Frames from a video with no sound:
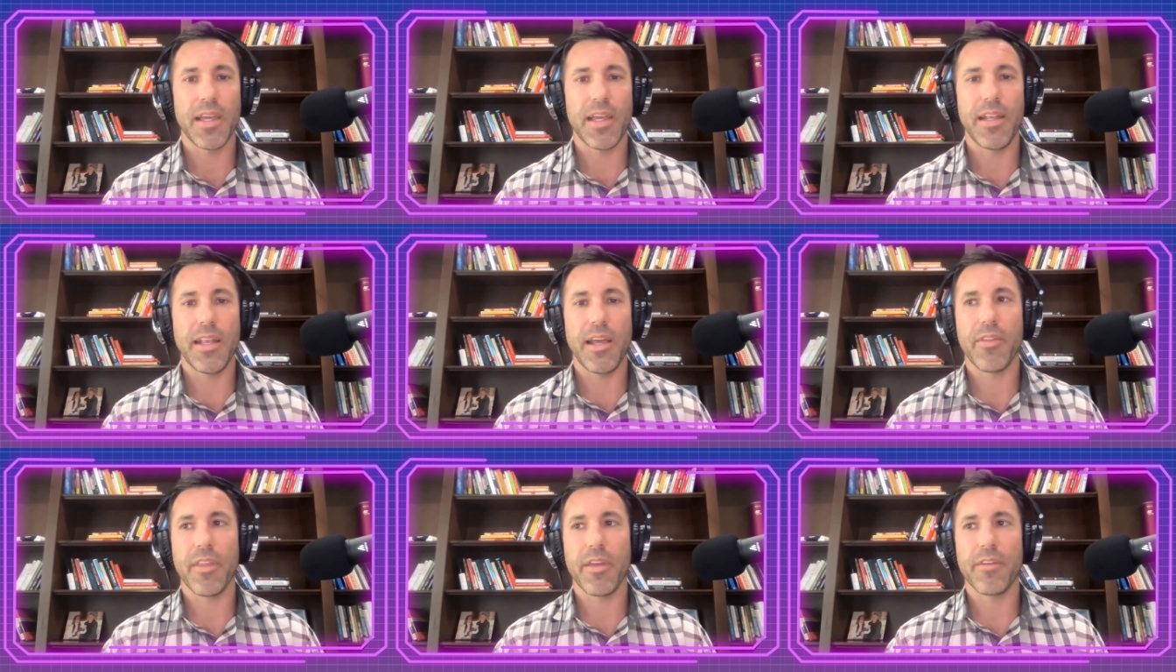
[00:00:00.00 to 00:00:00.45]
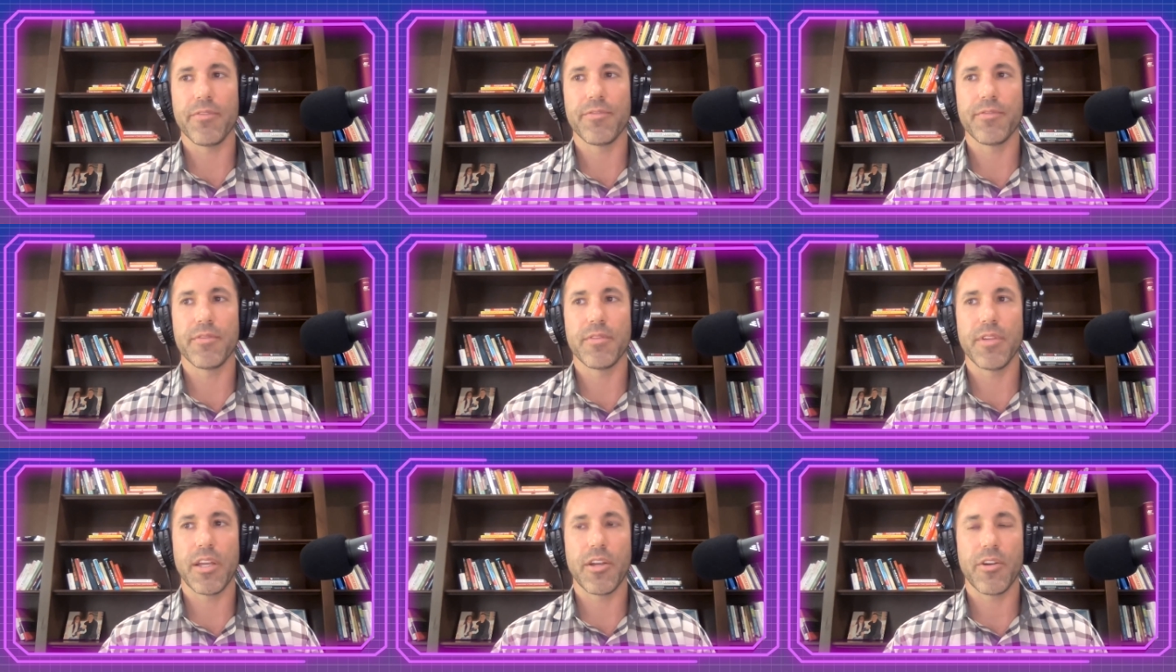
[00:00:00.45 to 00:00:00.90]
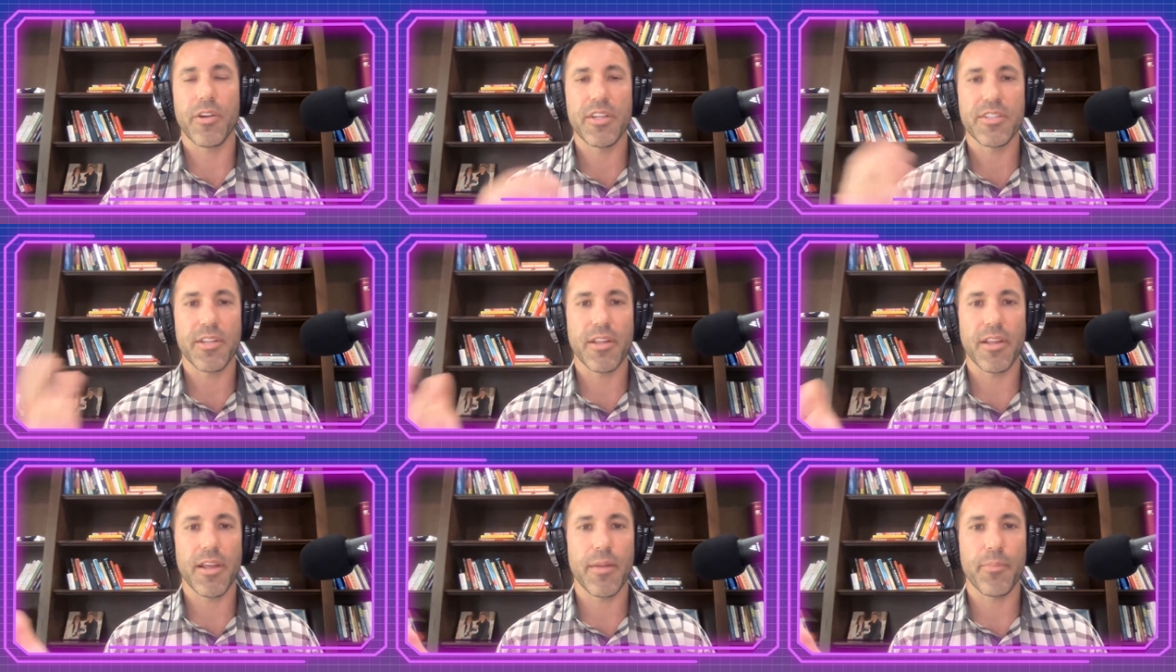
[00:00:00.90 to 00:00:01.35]
And now they've
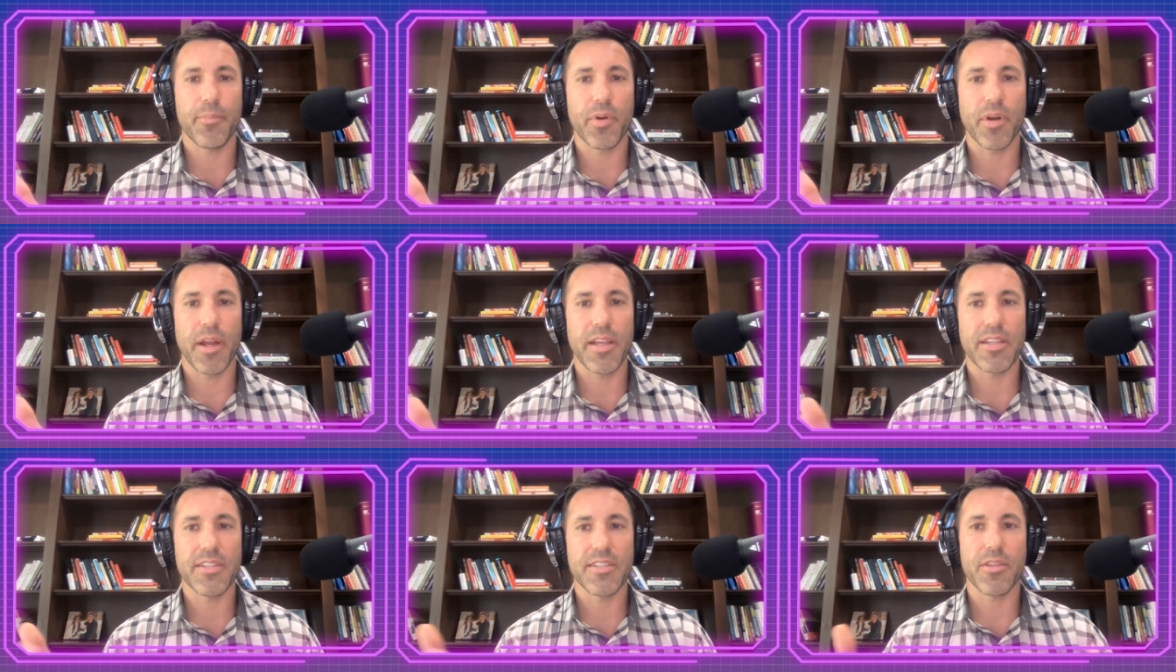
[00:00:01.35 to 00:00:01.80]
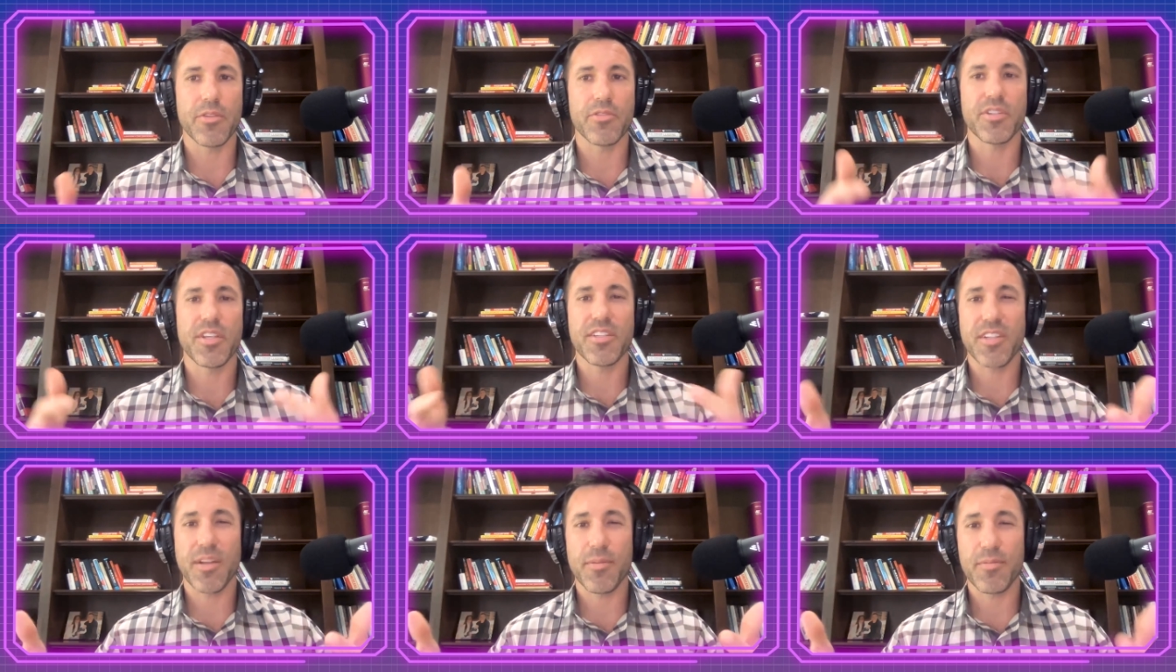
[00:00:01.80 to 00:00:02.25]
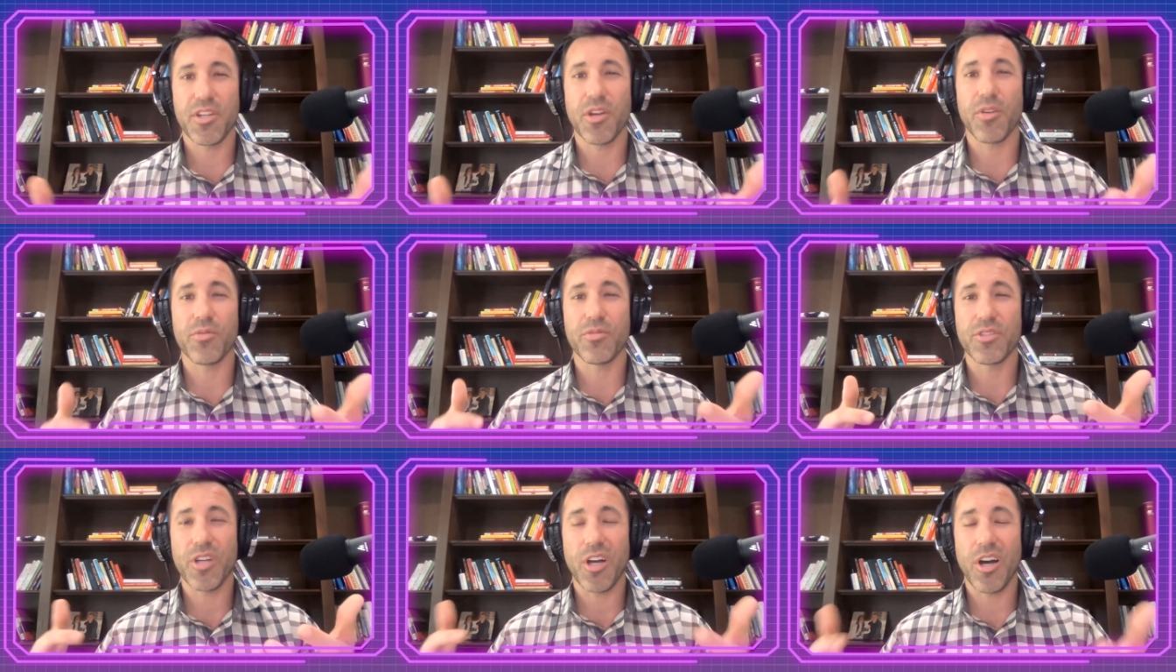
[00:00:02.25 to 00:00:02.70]
increased a lot of price. The systems
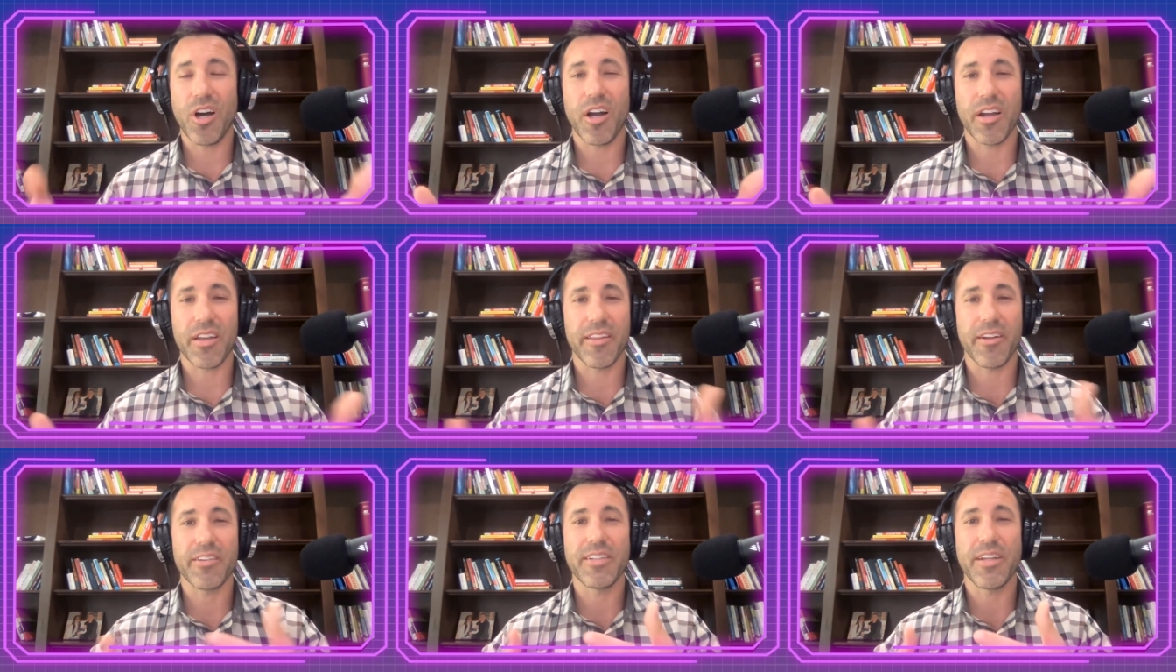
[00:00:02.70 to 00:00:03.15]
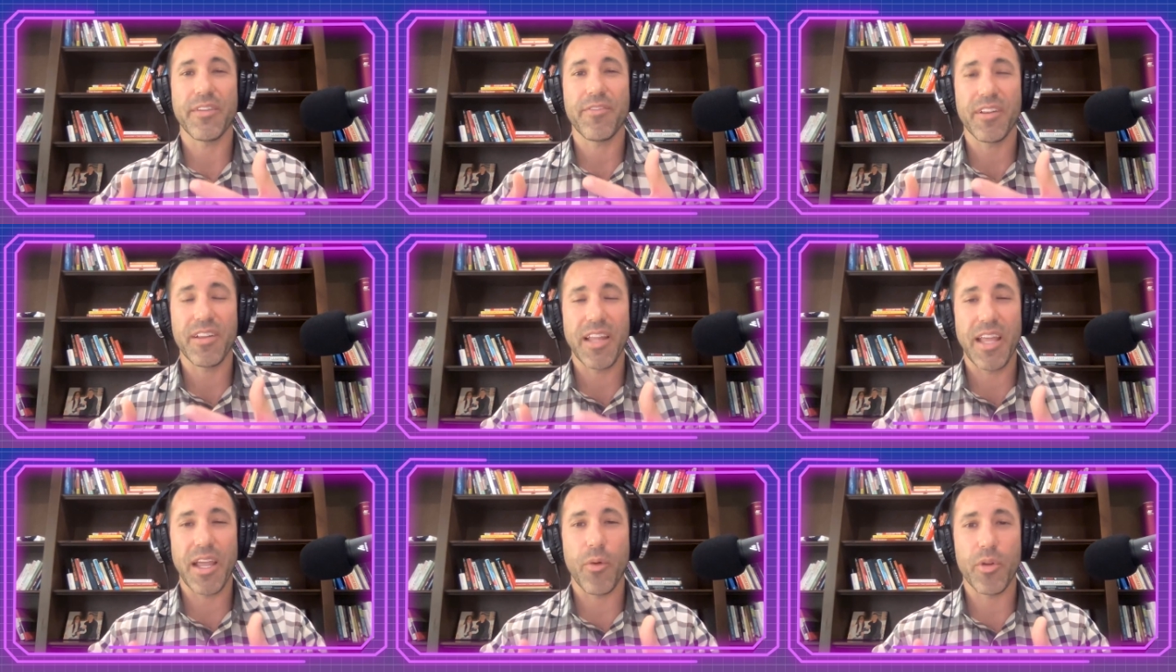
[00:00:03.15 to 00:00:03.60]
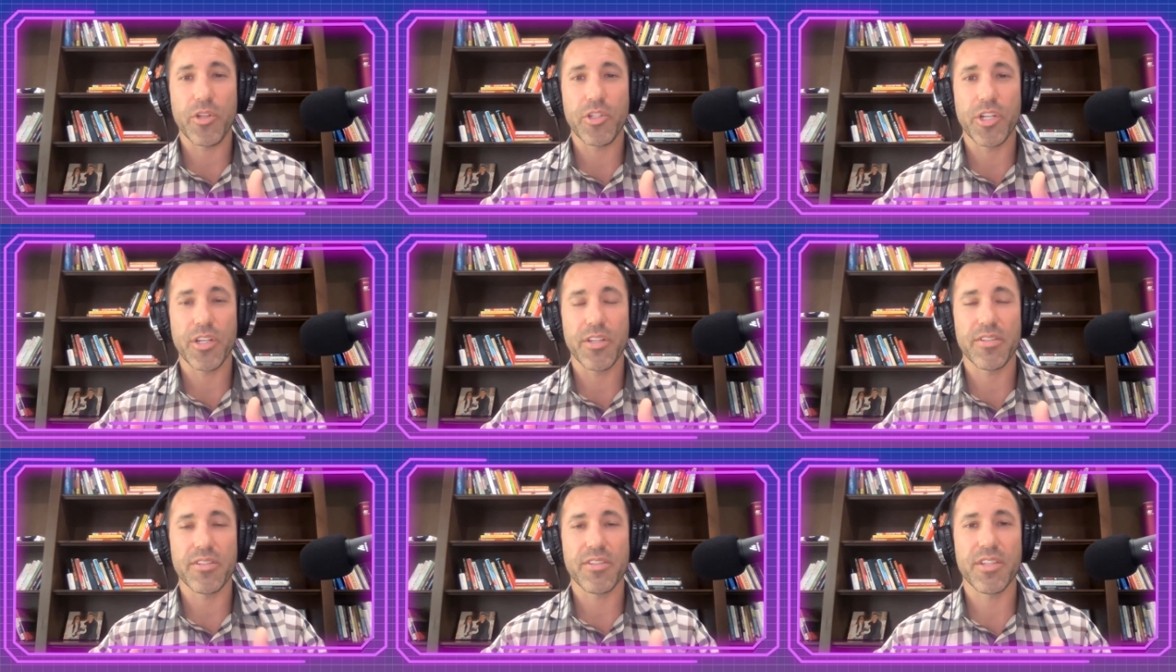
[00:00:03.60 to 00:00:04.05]
don't talk. They're different
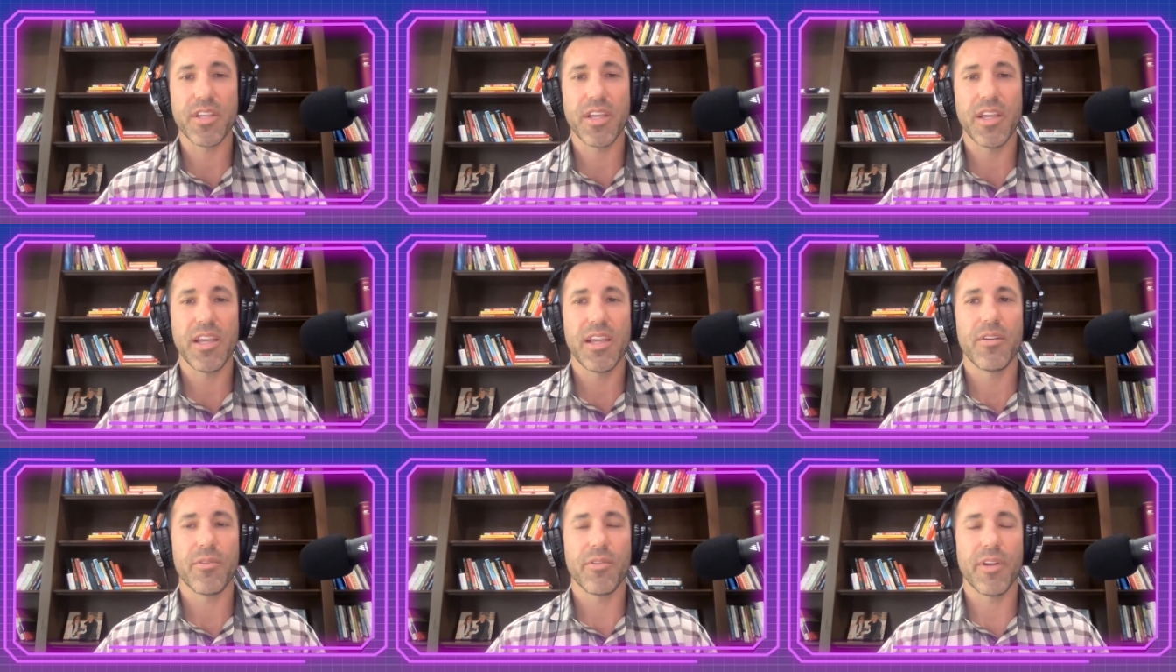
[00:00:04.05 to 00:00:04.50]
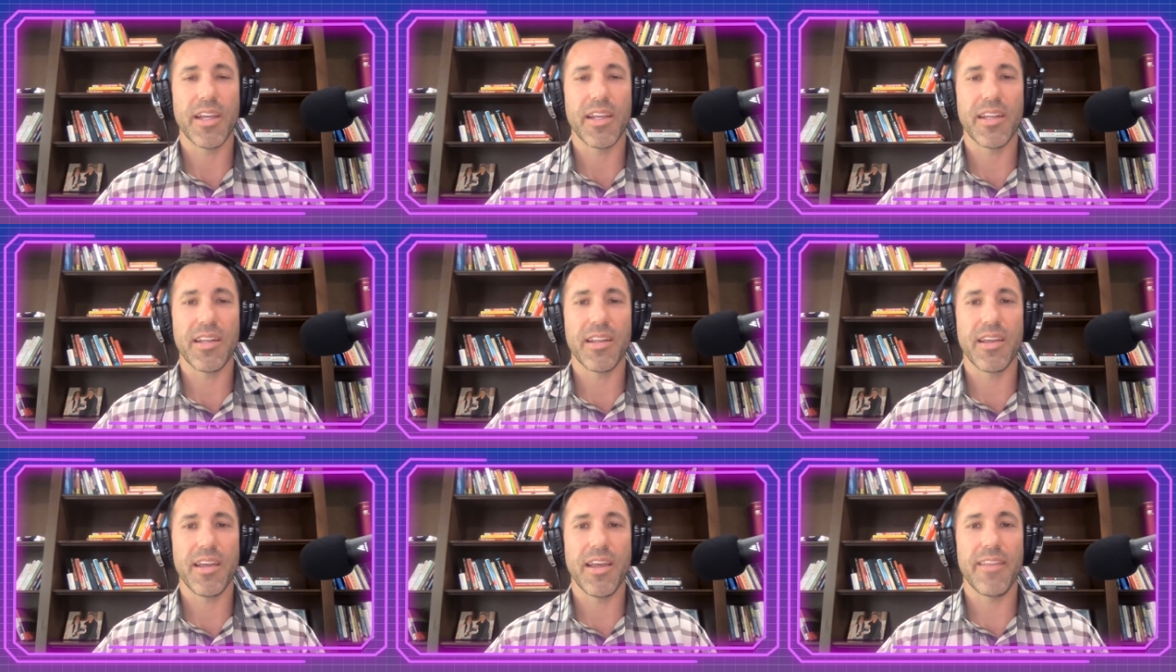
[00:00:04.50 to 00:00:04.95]
languages, right?